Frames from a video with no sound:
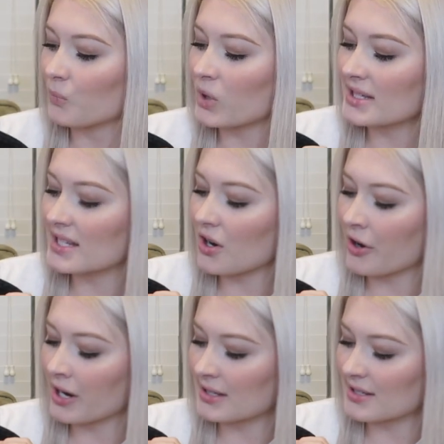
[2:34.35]
ones that
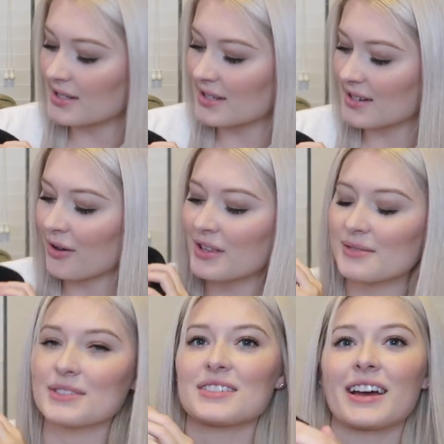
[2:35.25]
aren't. Oh,
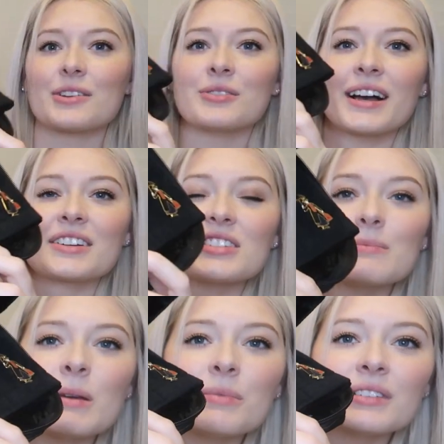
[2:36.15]
these ones are kind of cool actually.
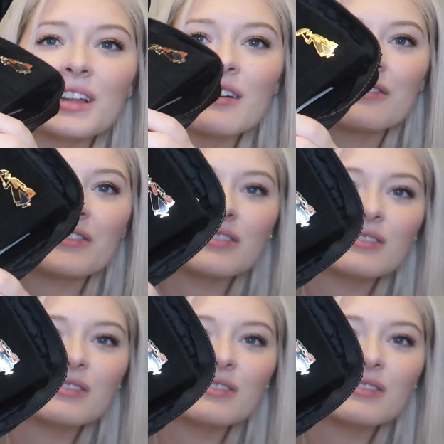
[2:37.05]
People love